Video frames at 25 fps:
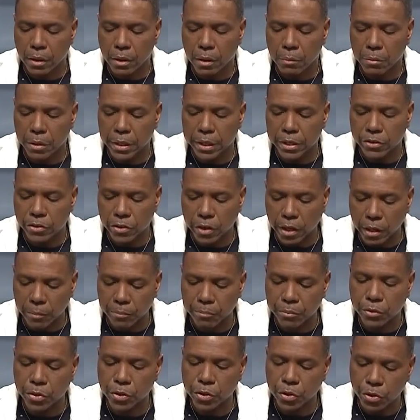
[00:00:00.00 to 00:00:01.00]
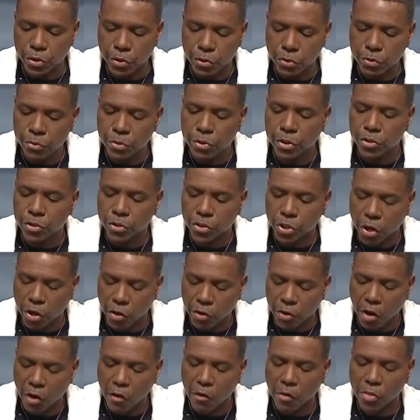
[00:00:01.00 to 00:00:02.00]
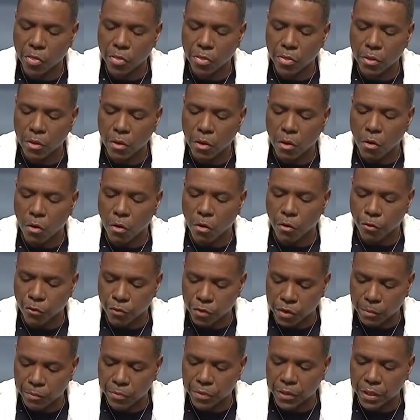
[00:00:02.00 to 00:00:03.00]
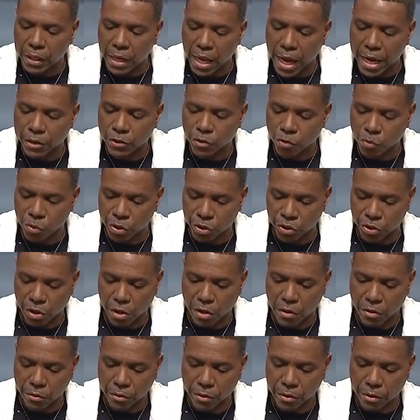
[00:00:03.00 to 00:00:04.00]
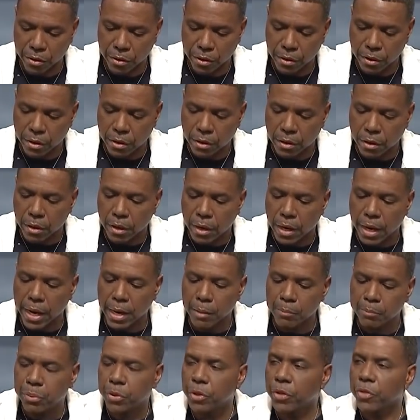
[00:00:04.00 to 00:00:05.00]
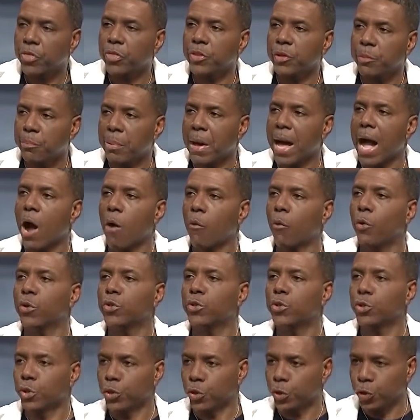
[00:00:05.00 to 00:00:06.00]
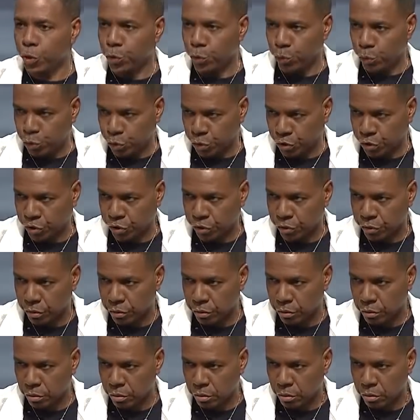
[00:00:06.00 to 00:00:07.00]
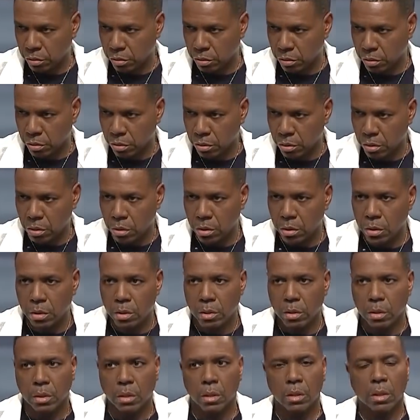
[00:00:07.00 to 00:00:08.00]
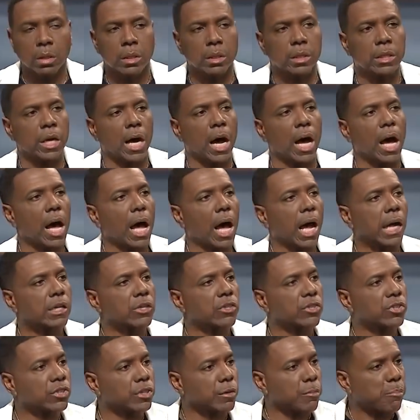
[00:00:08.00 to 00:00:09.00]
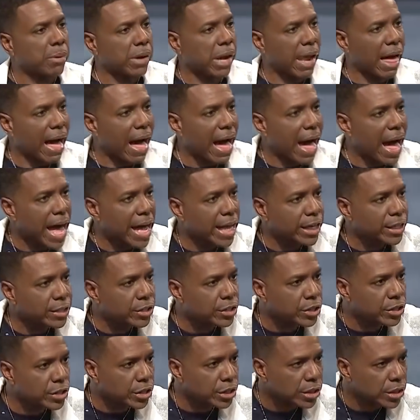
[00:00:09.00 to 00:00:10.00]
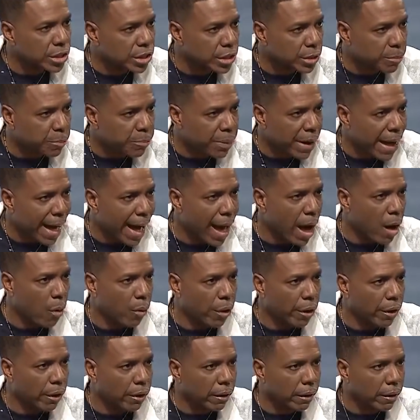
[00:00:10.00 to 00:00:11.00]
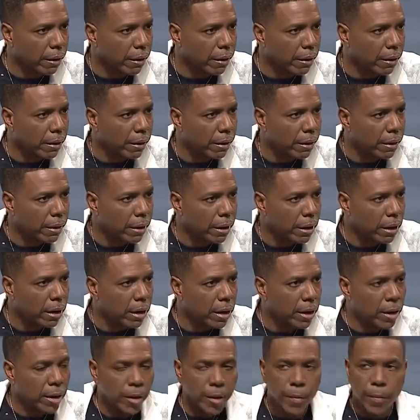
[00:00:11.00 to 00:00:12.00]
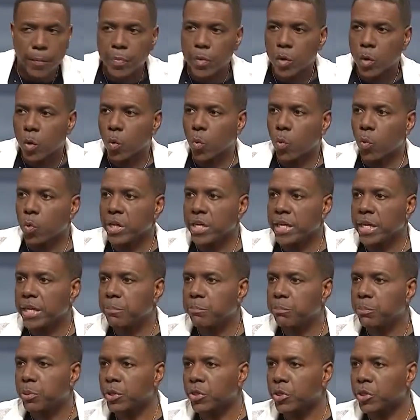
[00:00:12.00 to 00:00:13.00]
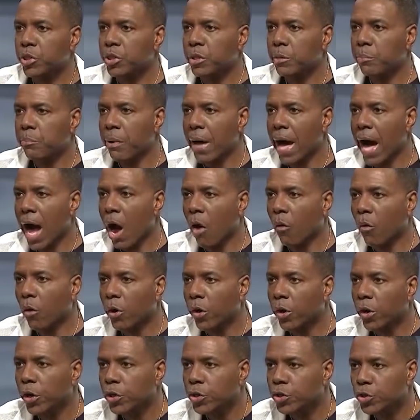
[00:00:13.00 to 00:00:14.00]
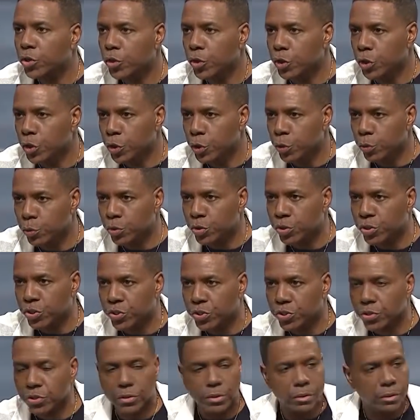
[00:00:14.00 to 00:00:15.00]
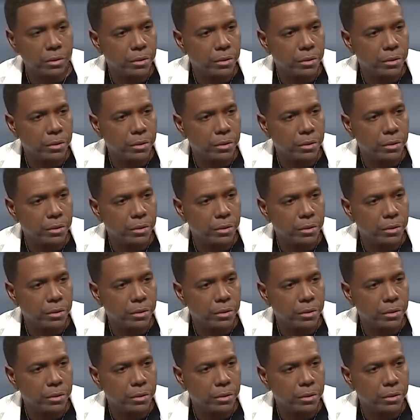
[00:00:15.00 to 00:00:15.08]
but it's up to you to turn on or flip the light switch on and put the power to use. God supplies the power. We put the power to use.